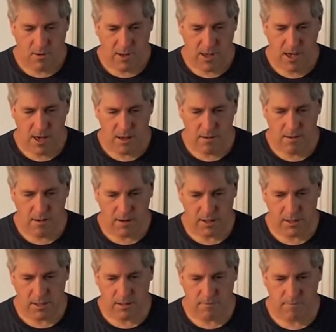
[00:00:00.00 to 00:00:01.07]
Okay.
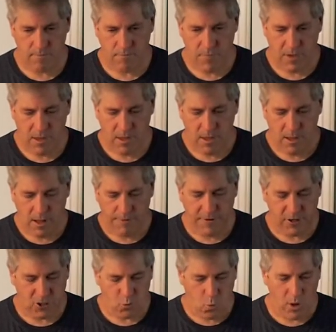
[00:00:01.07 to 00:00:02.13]
I
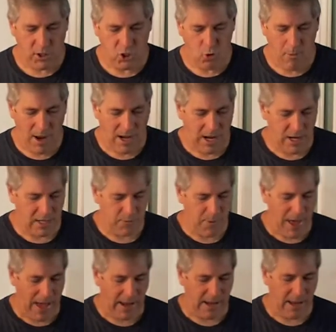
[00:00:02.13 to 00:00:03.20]
think there's one too many in this
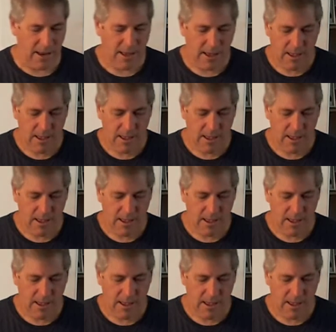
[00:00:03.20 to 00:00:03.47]
packet.